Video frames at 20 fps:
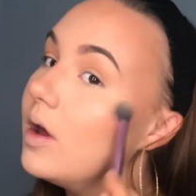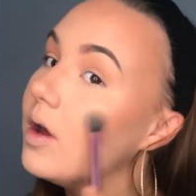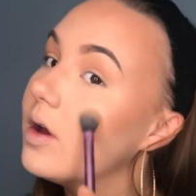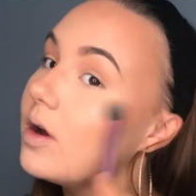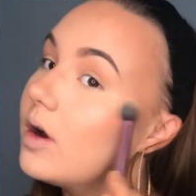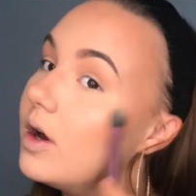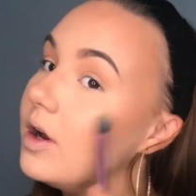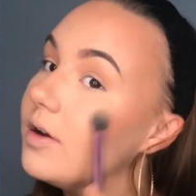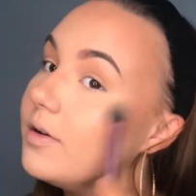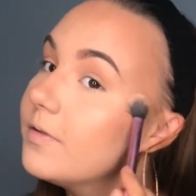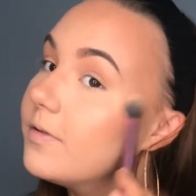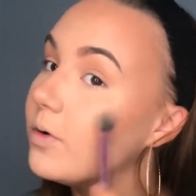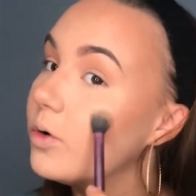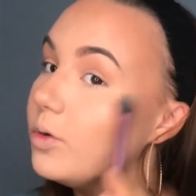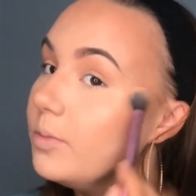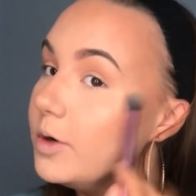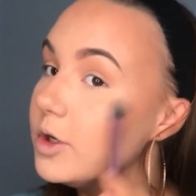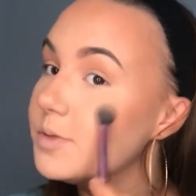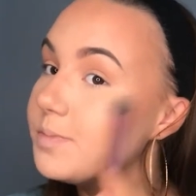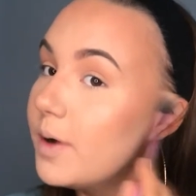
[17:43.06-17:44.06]
kind of
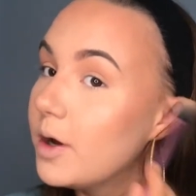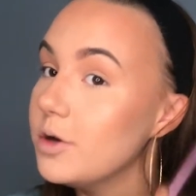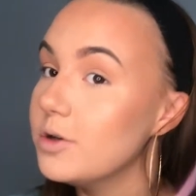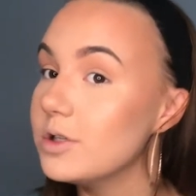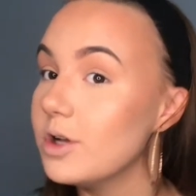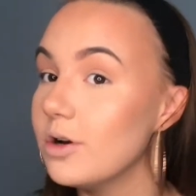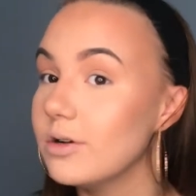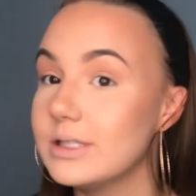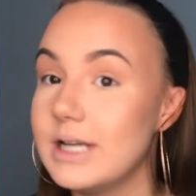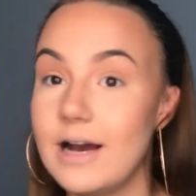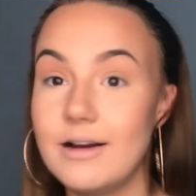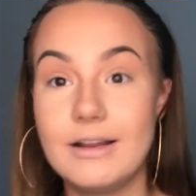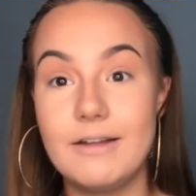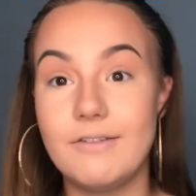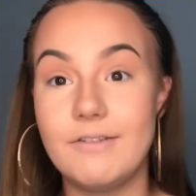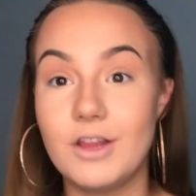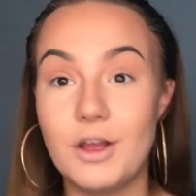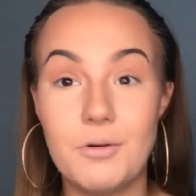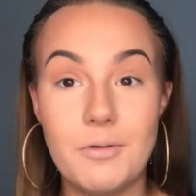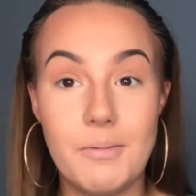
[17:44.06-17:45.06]
almost post-lockdown,
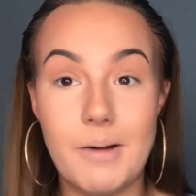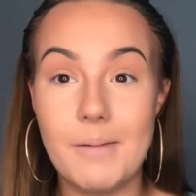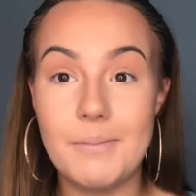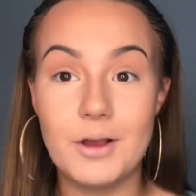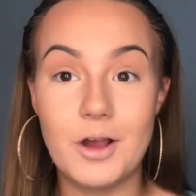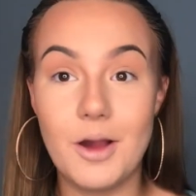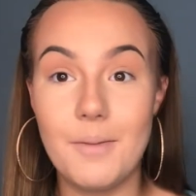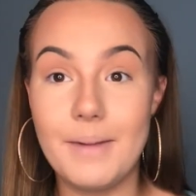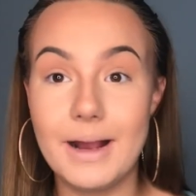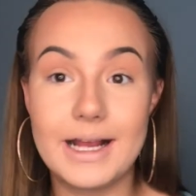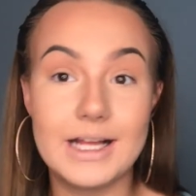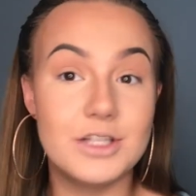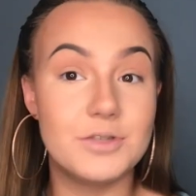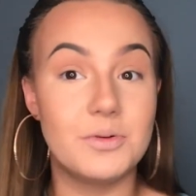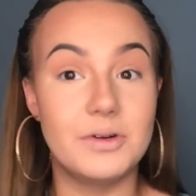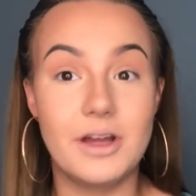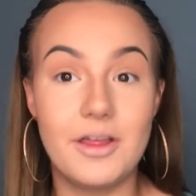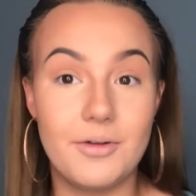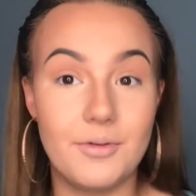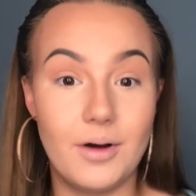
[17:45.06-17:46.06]
even though we might be going back into
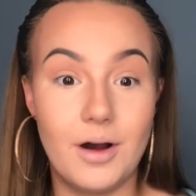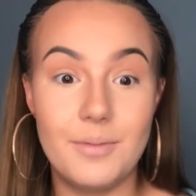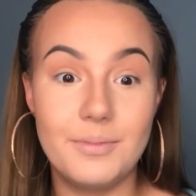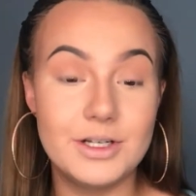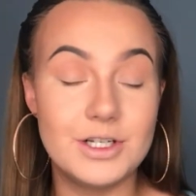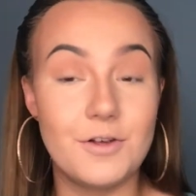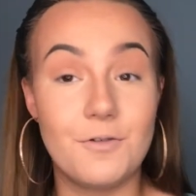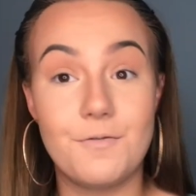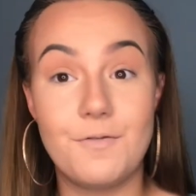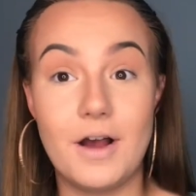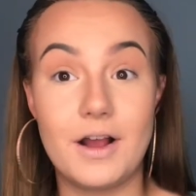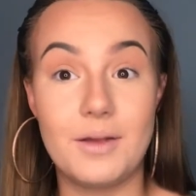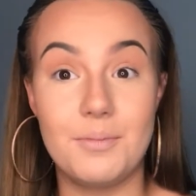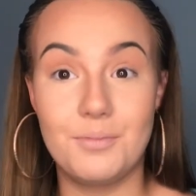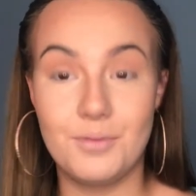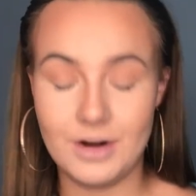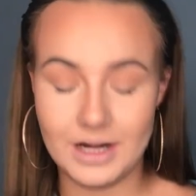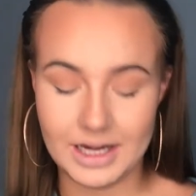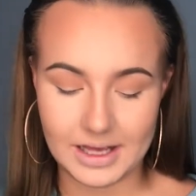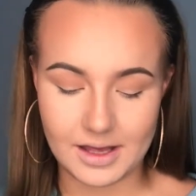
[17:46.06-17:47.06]
another one, which is fucking
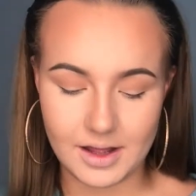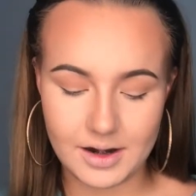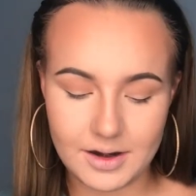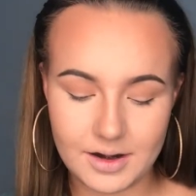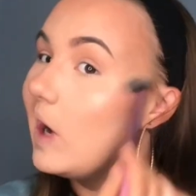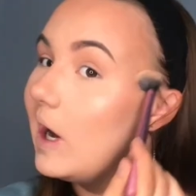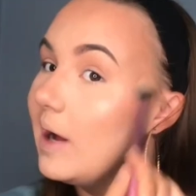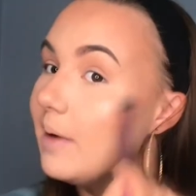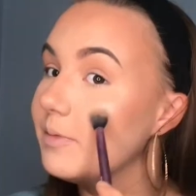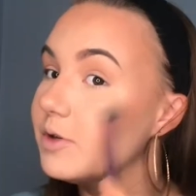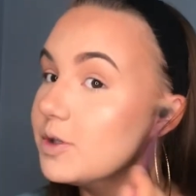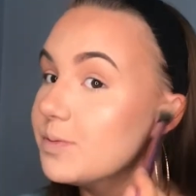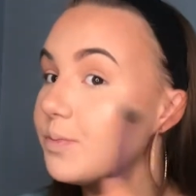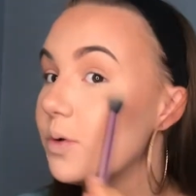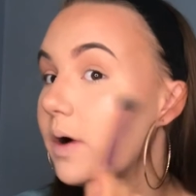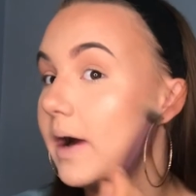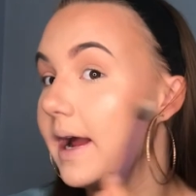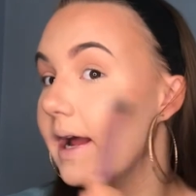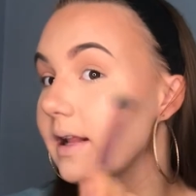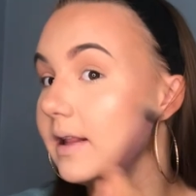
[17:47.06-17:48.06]
brilliant. I'm just
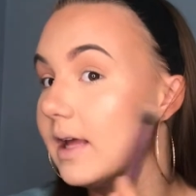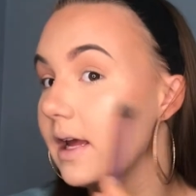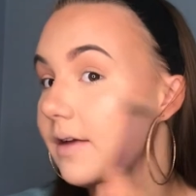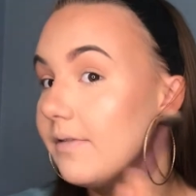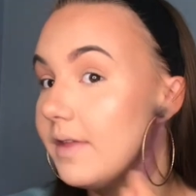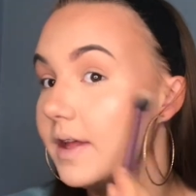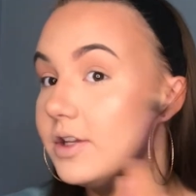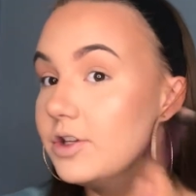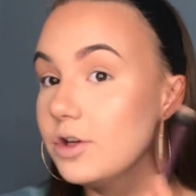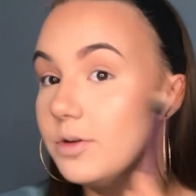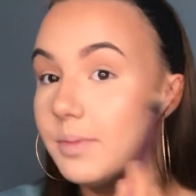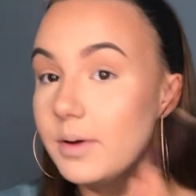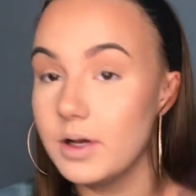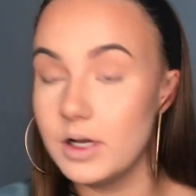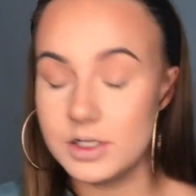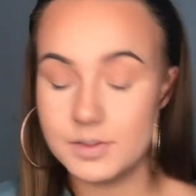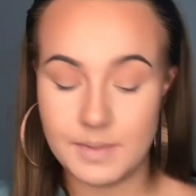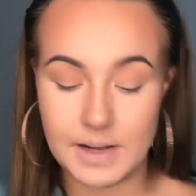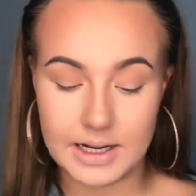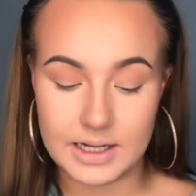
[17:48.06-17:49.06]
praying that if they do put
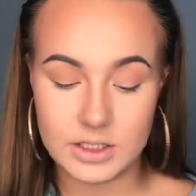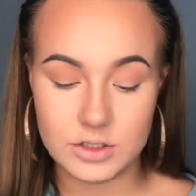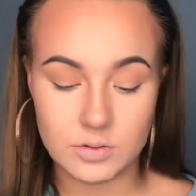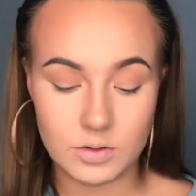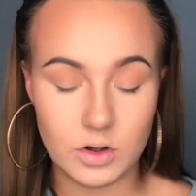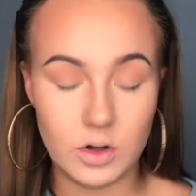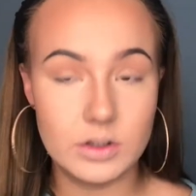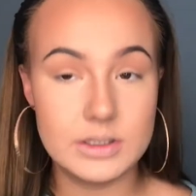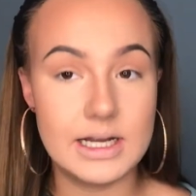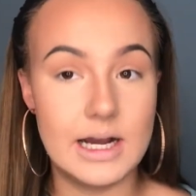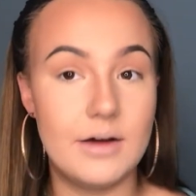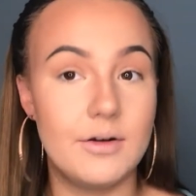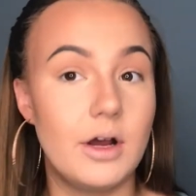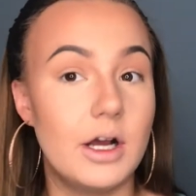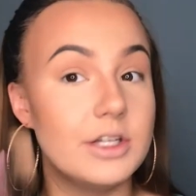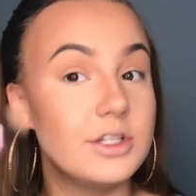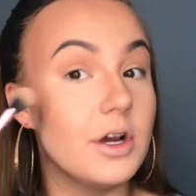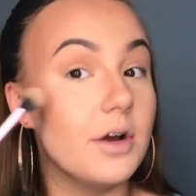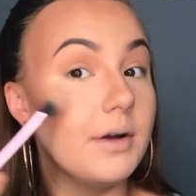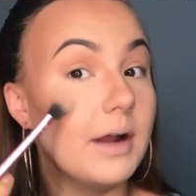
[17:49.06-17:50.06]
us back into a lockdown, I
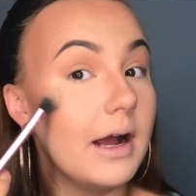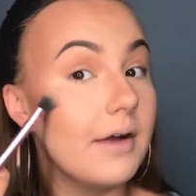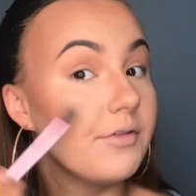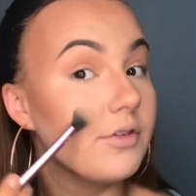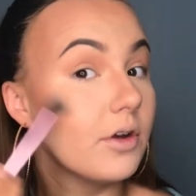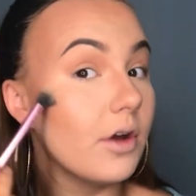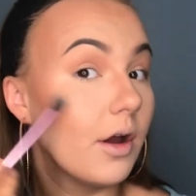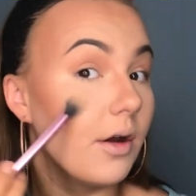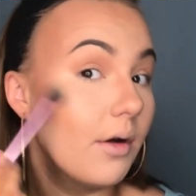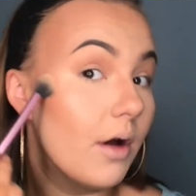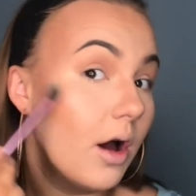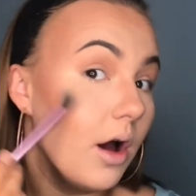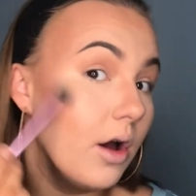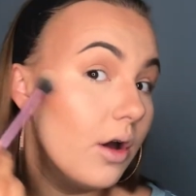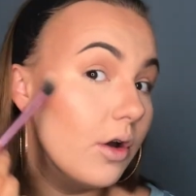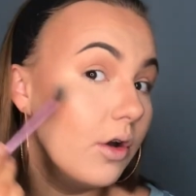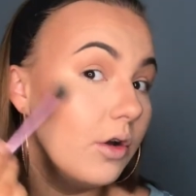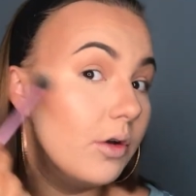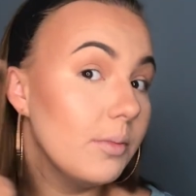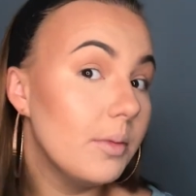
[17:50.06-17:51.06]
don't have to go
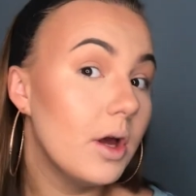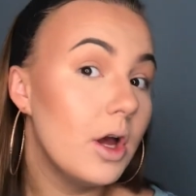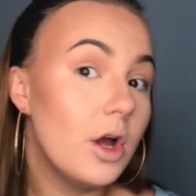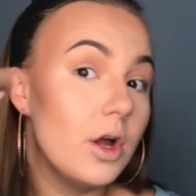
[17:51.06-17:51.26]
home.